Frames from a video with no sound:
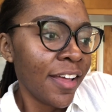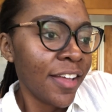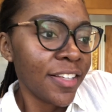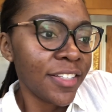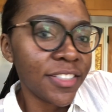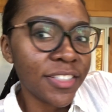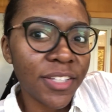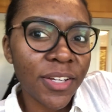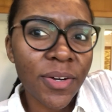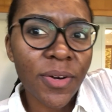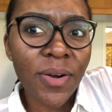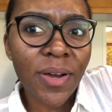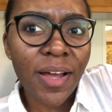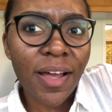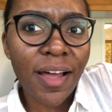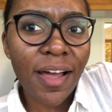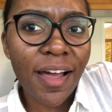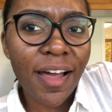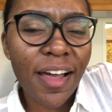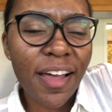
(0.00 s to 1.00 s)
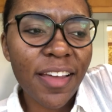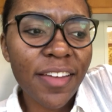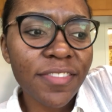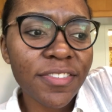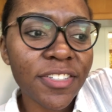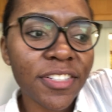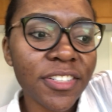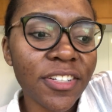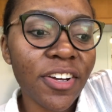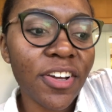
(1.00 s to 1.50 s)
So I've
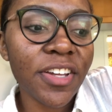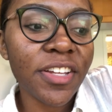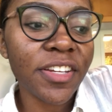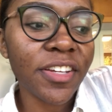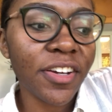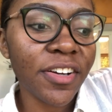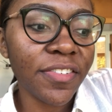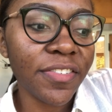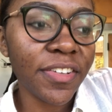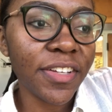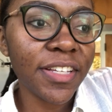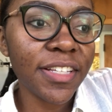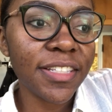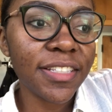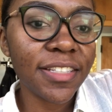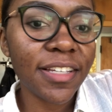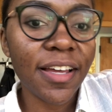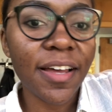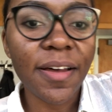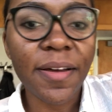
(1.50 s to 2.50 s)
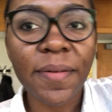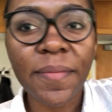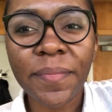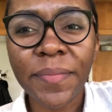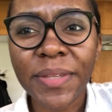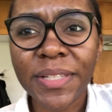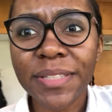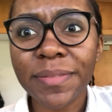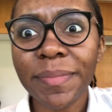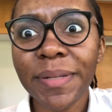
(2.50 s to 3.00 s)
just got in the office.
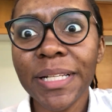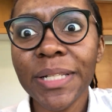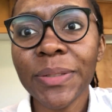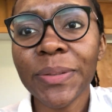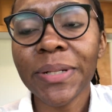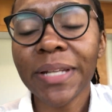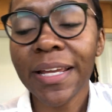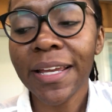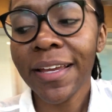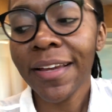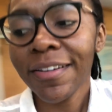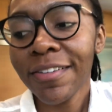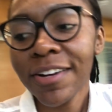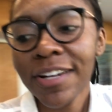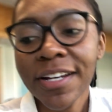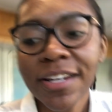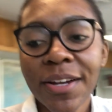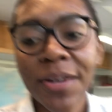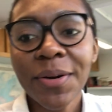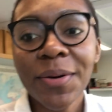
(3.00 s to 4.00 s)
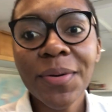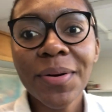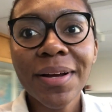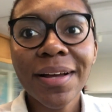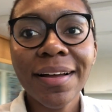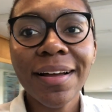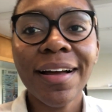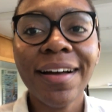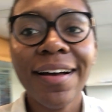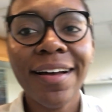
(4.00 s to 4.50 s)
It's me alone here right now.
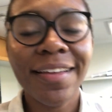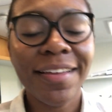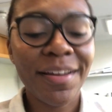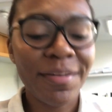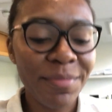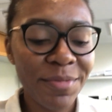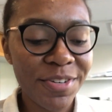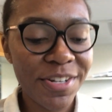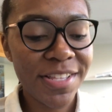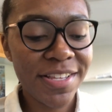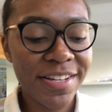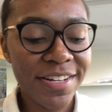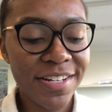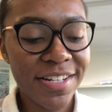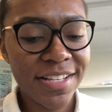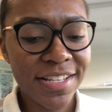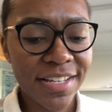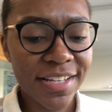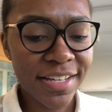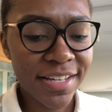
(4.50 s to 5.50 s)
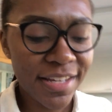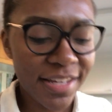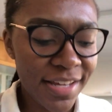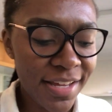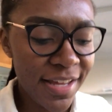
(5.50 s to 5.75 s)
I am really early.